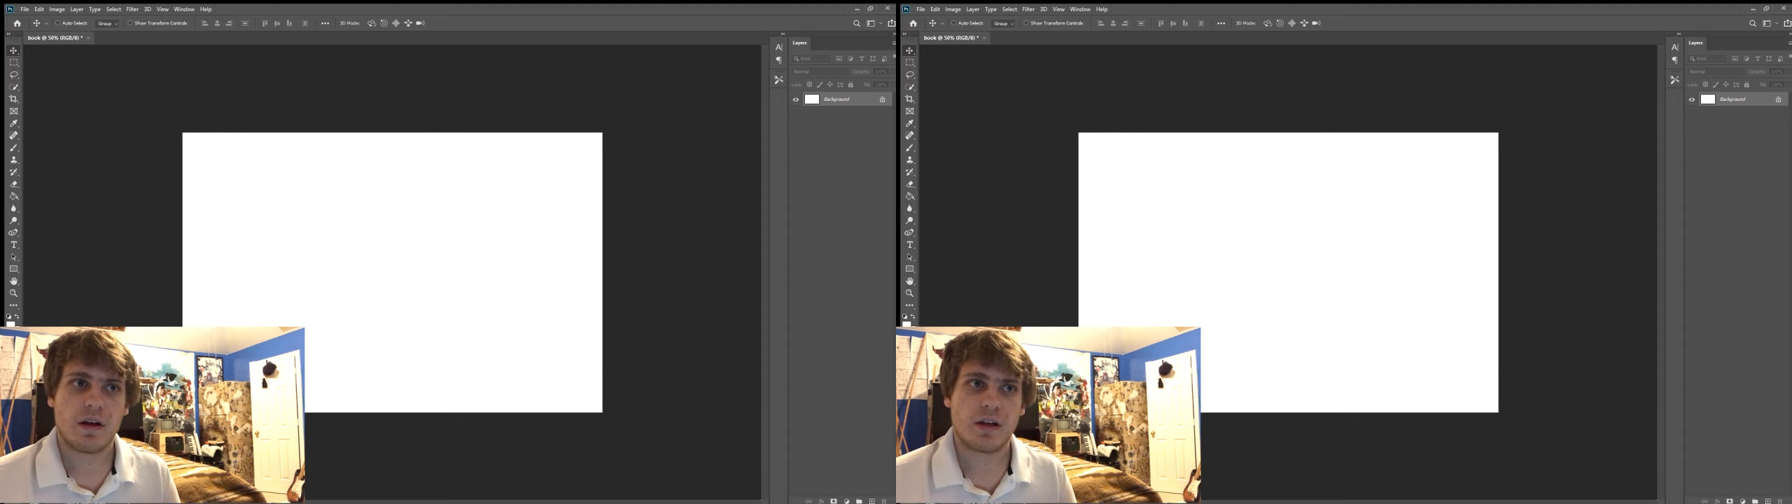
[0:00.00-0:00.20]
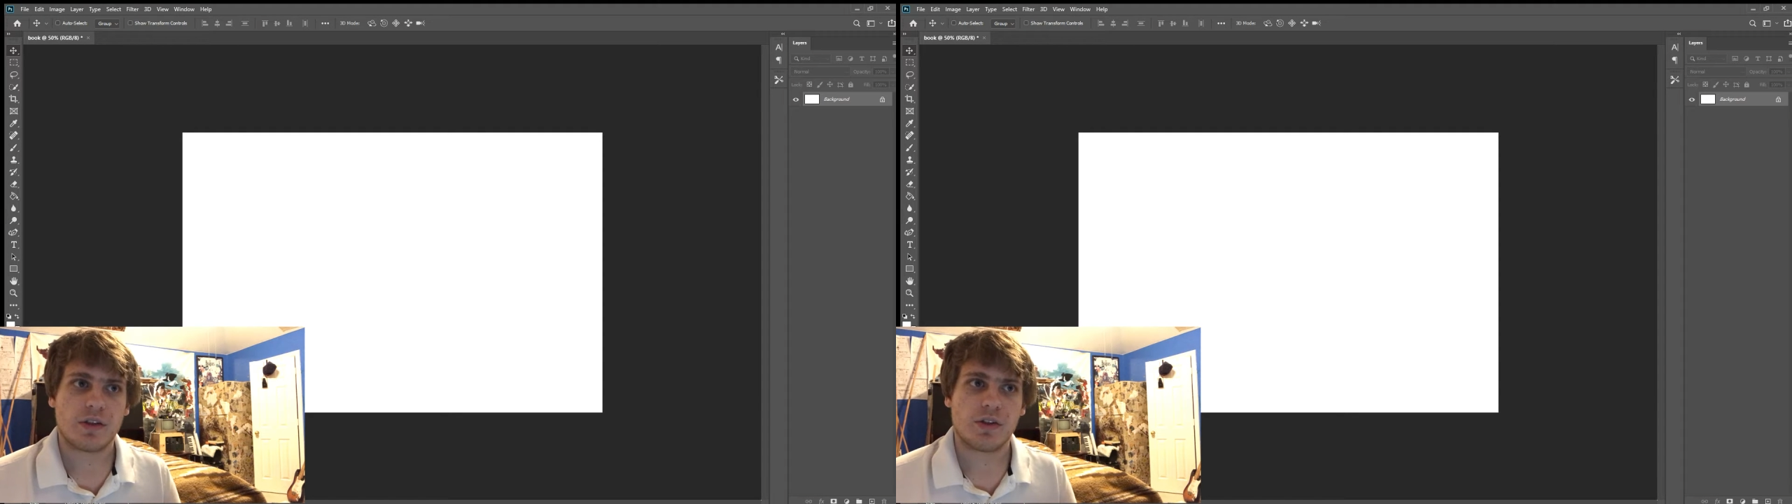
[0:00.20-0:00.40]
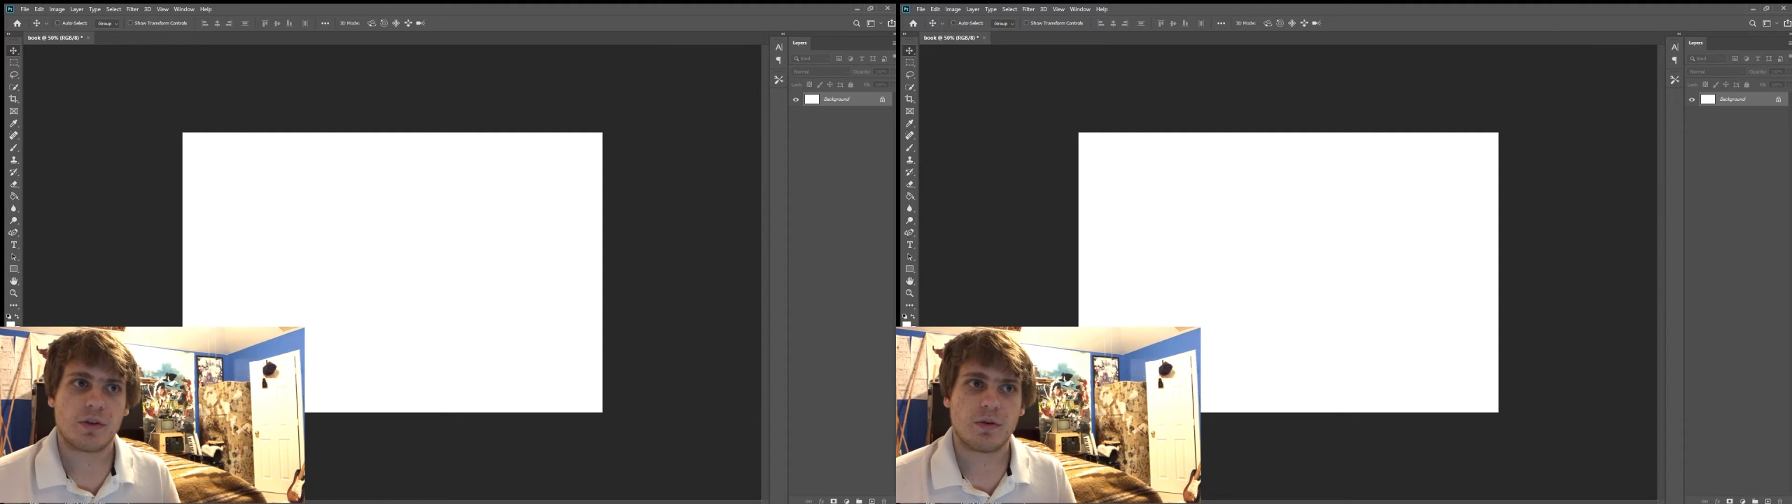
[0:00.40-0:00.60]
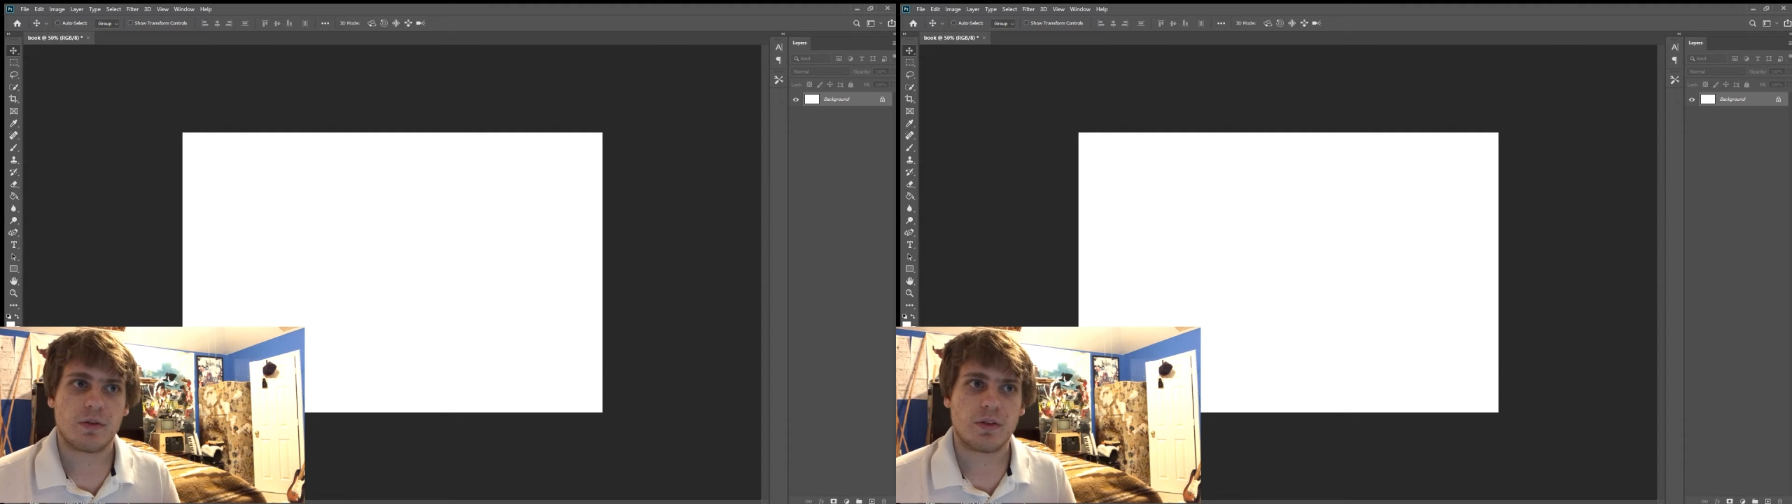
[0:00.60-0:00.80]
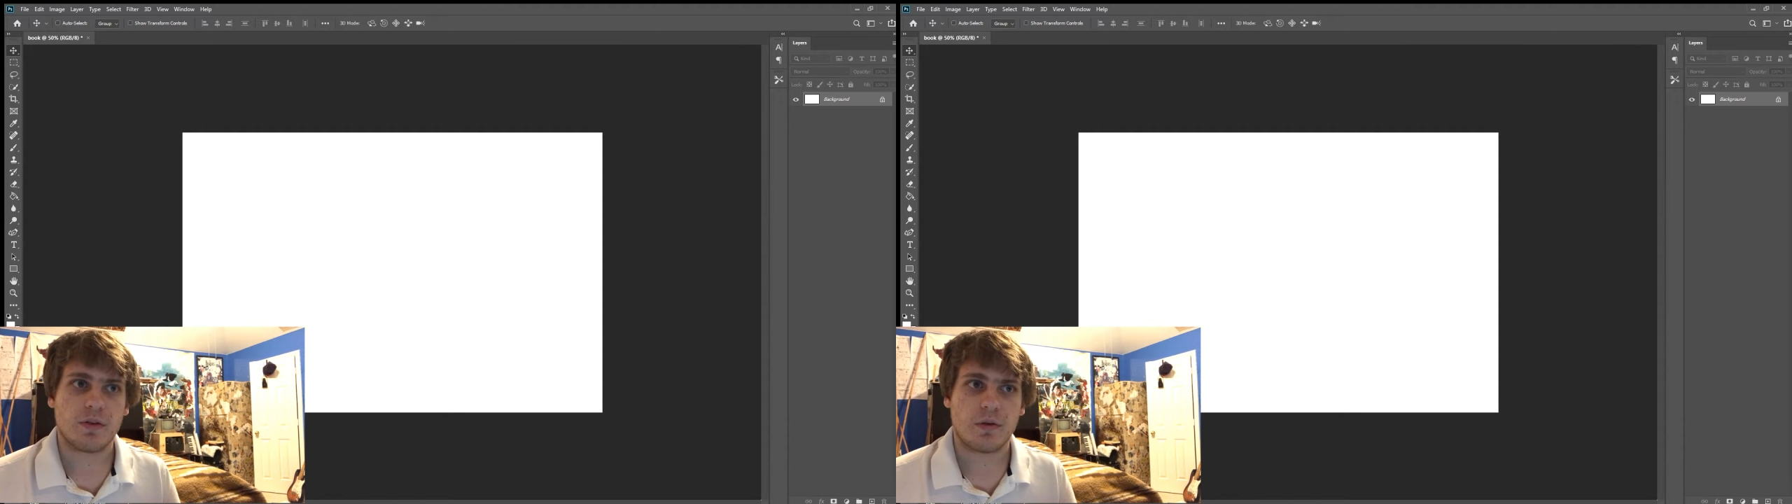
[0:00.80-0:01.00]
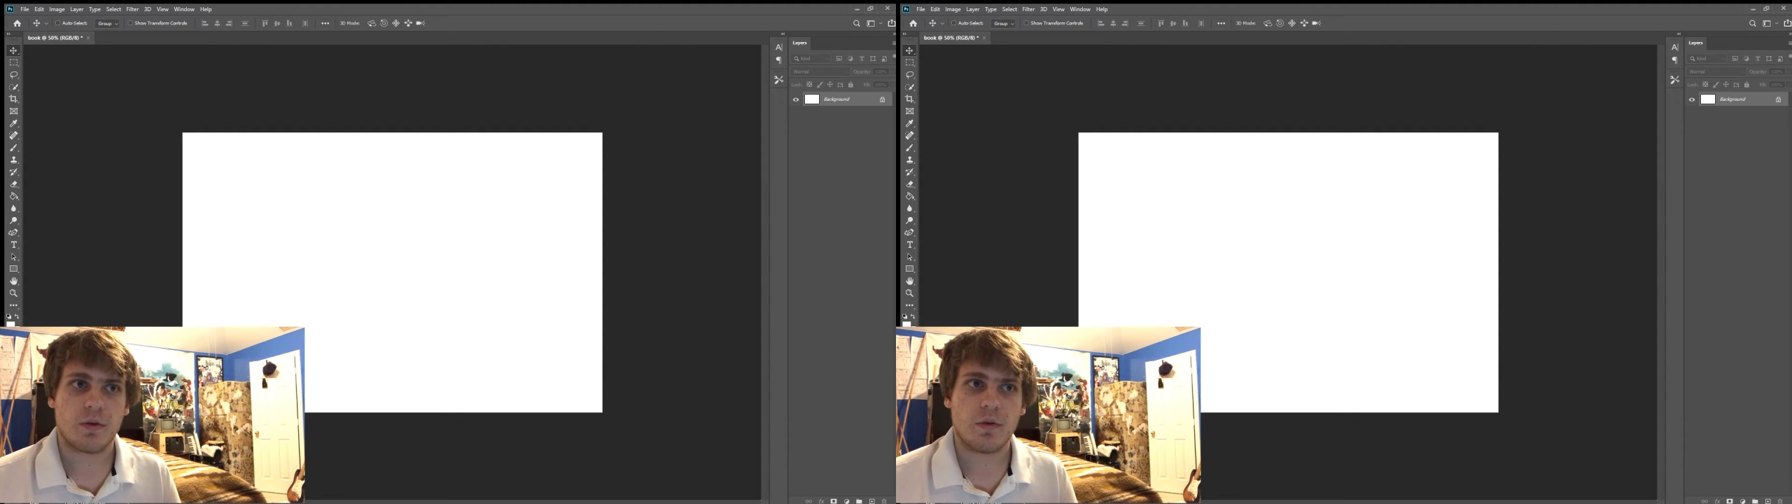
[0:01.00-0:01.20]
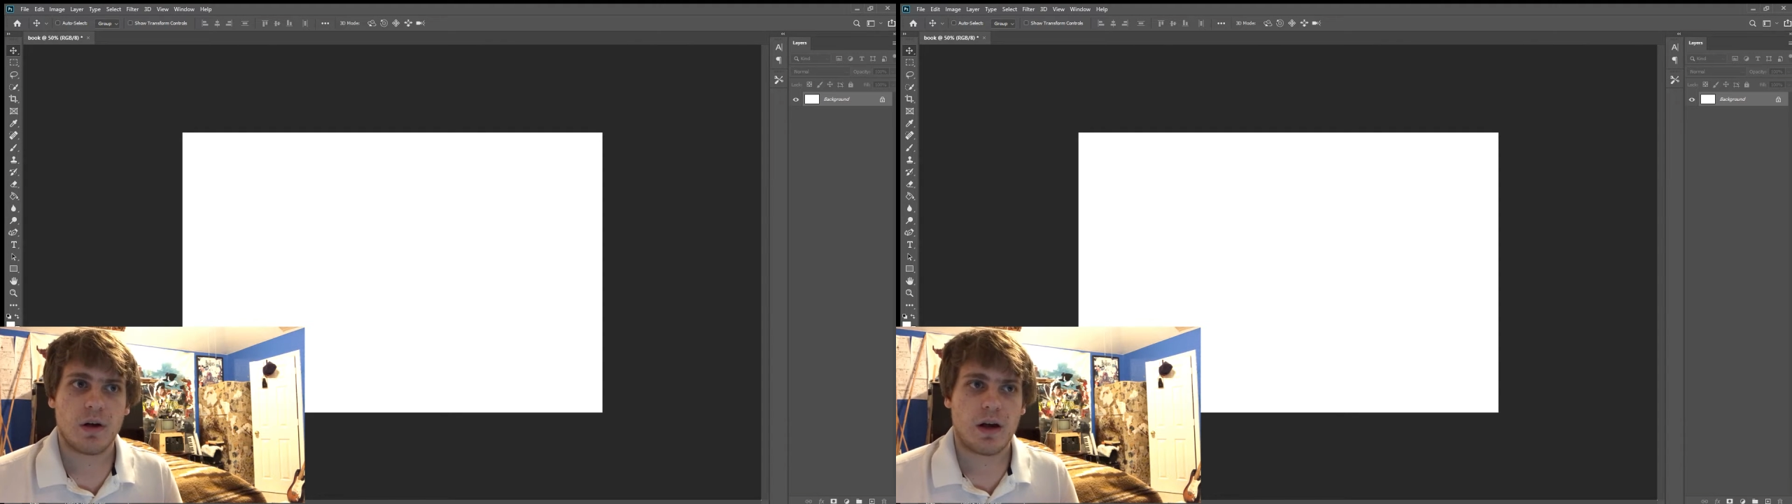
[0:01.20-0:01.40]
I showed you